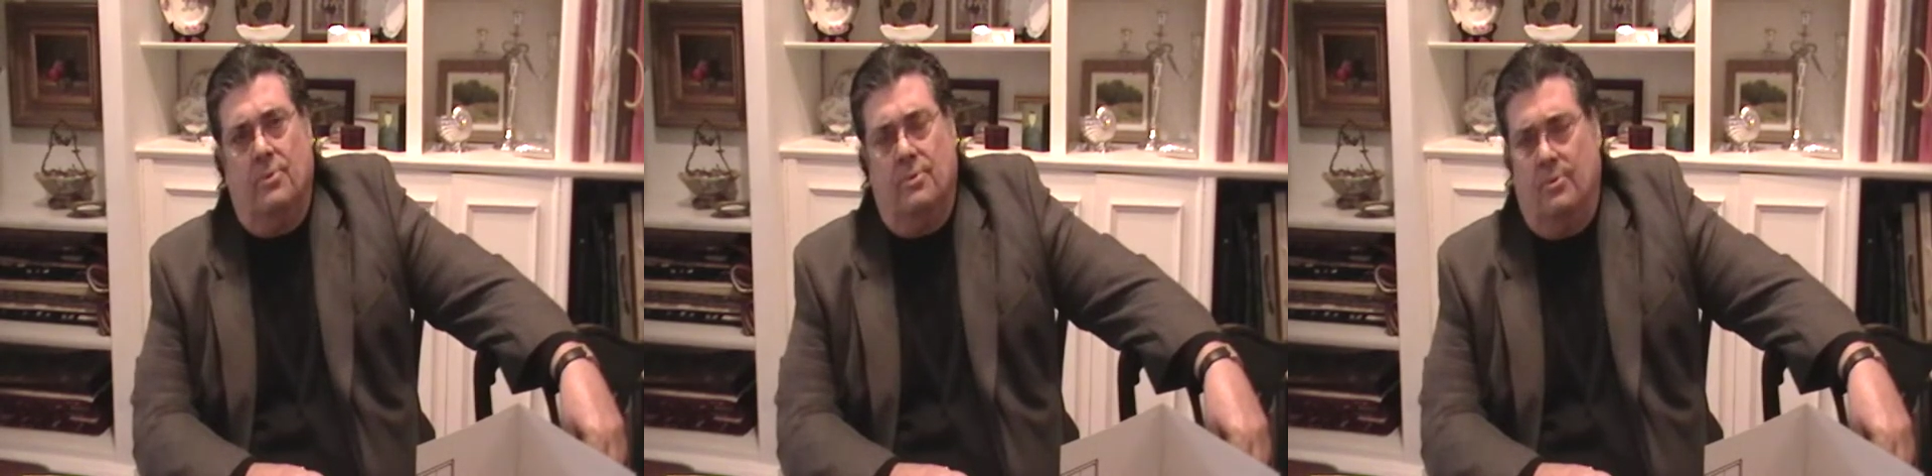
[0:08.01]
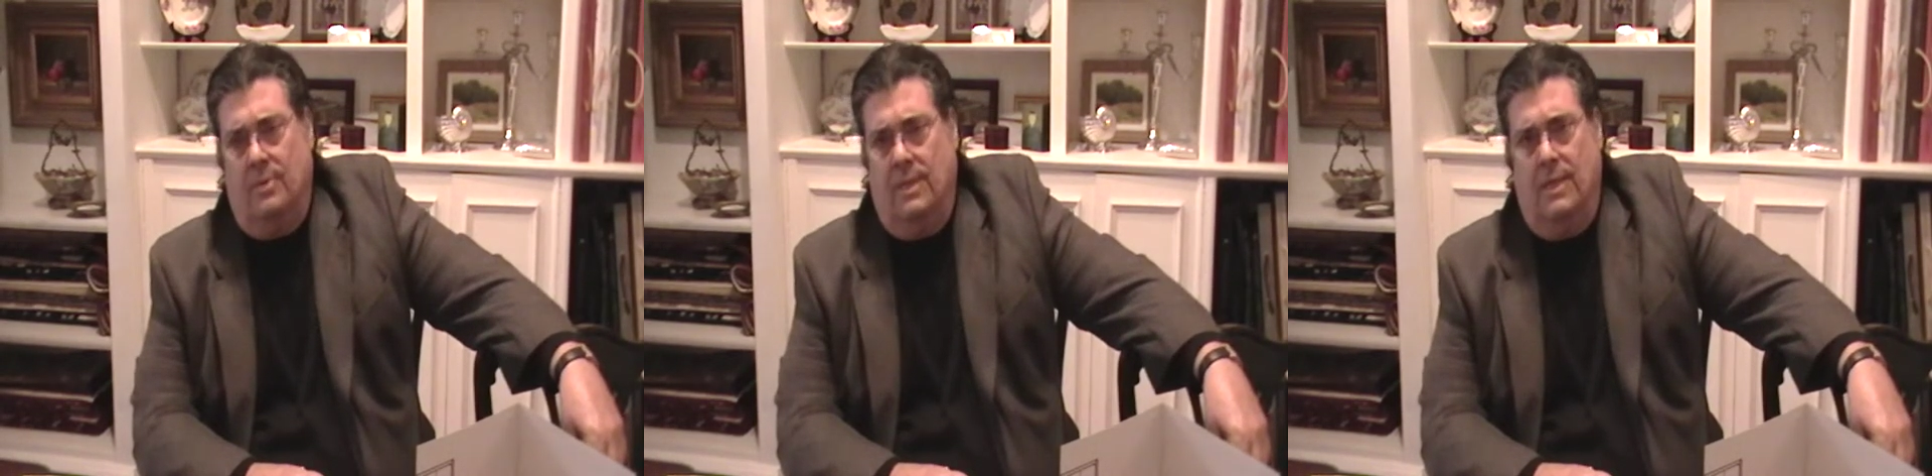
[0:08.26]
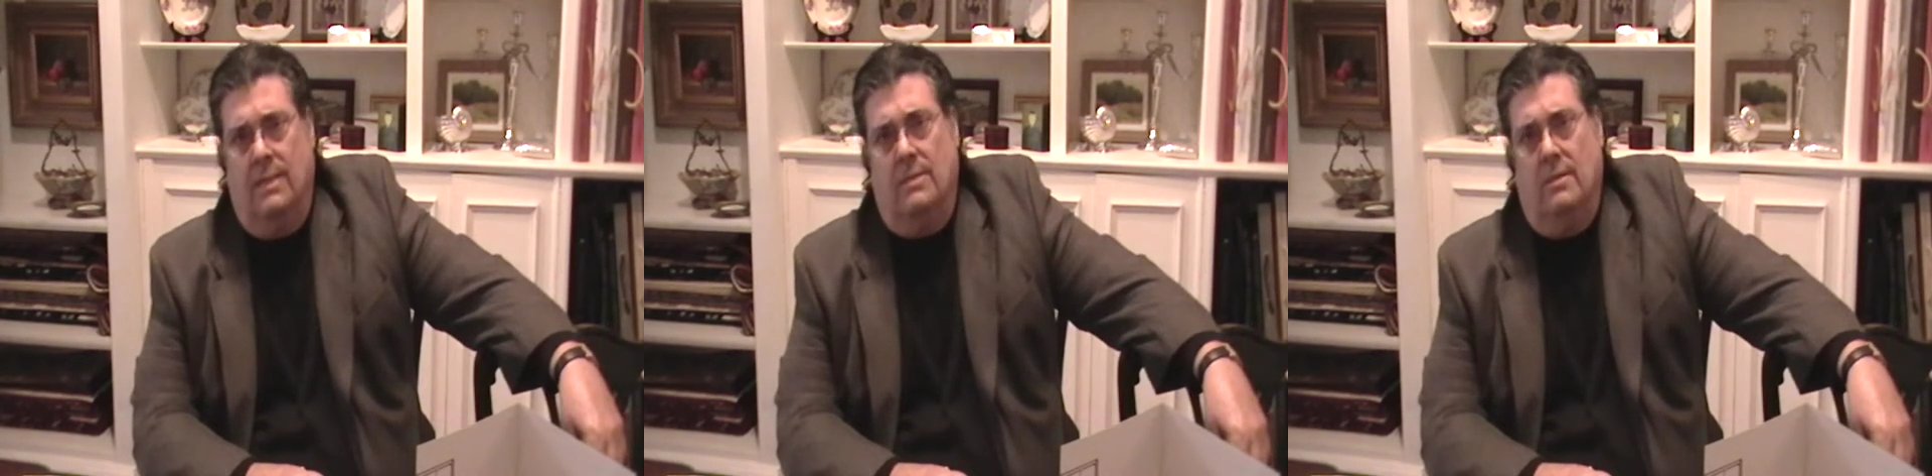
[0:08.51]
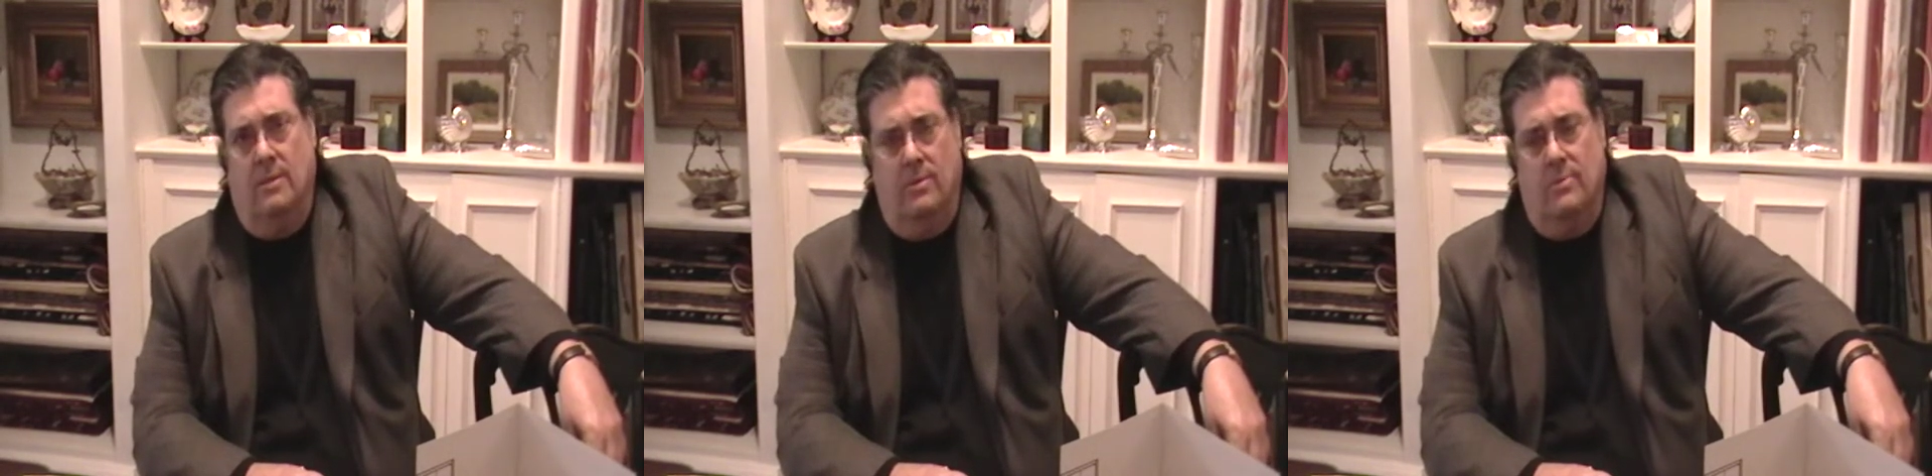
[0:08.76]

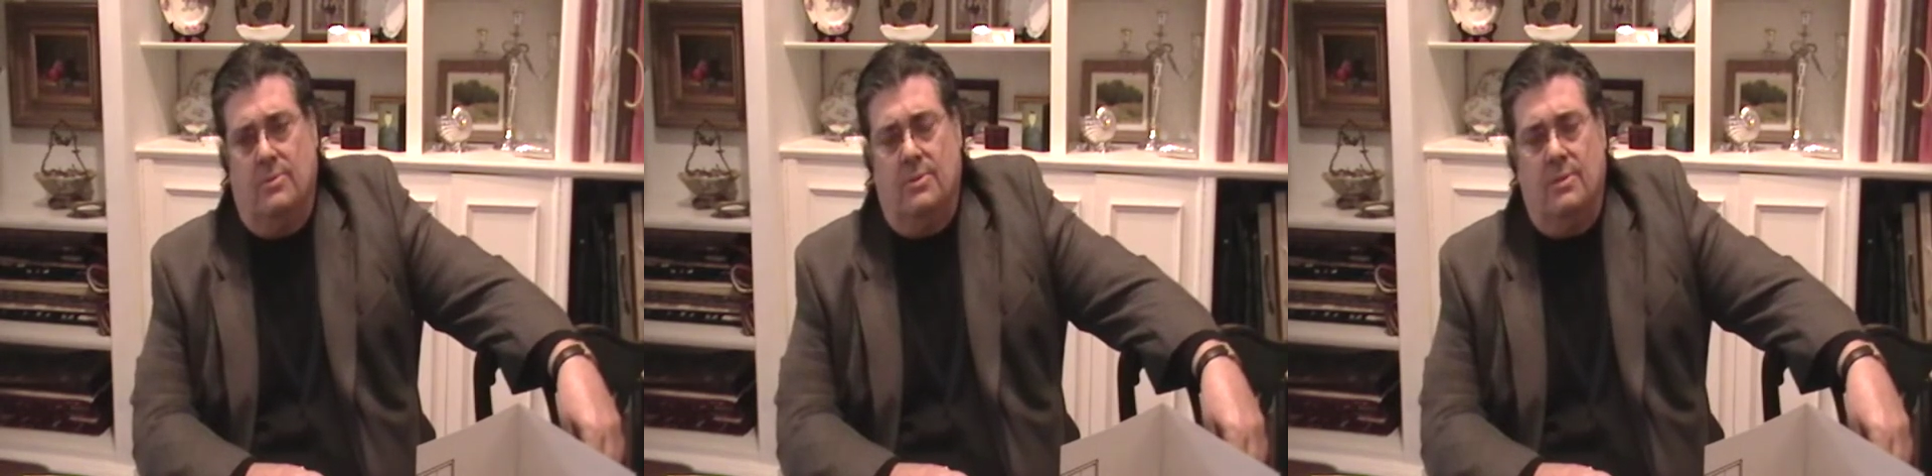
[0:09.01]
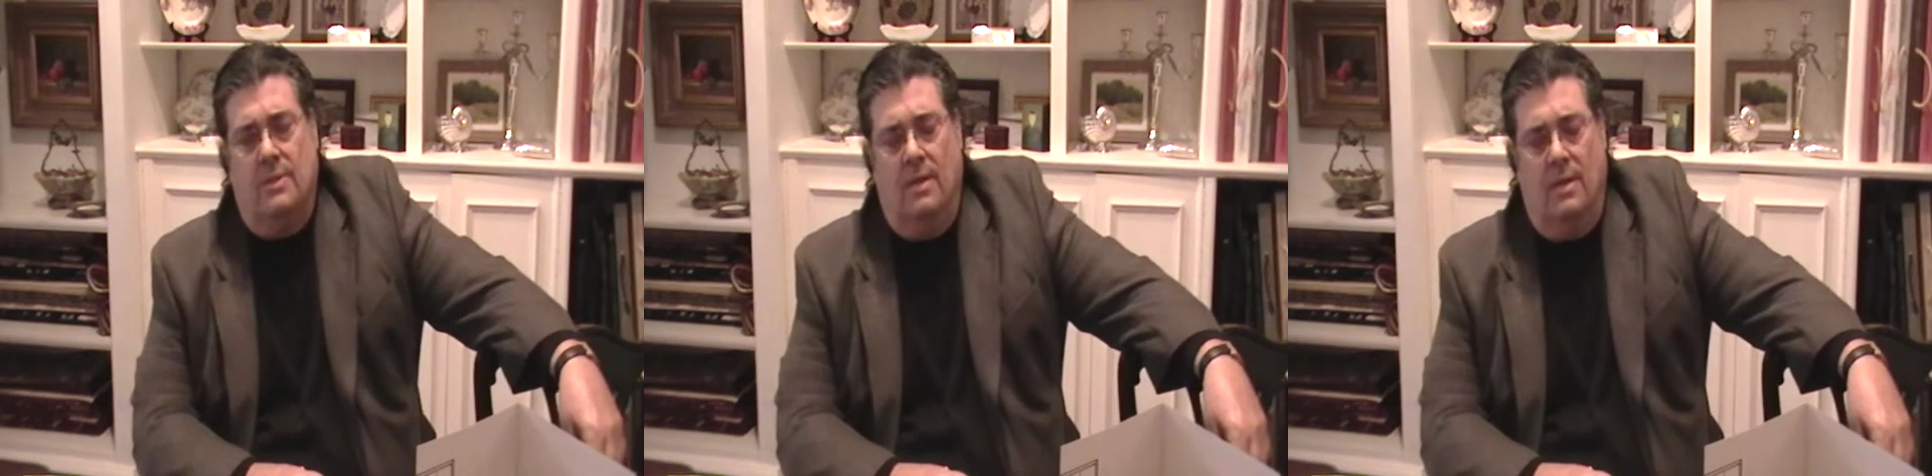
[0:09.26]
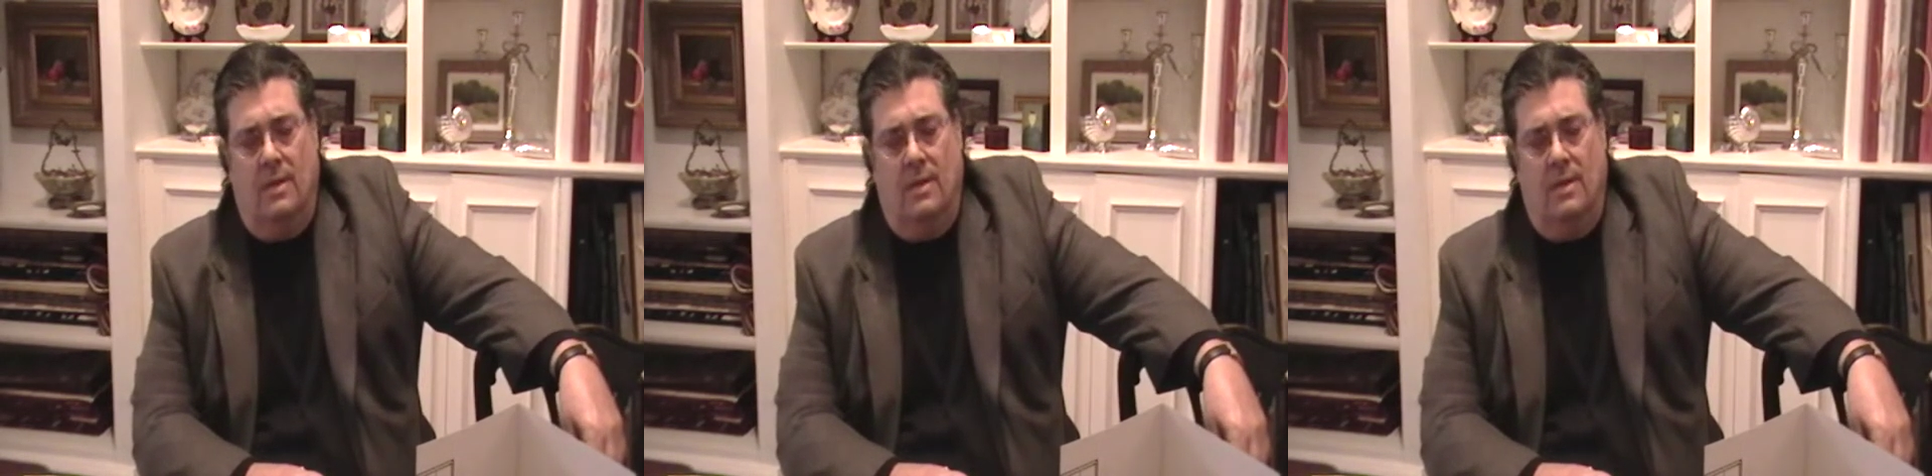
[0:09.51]
38 years,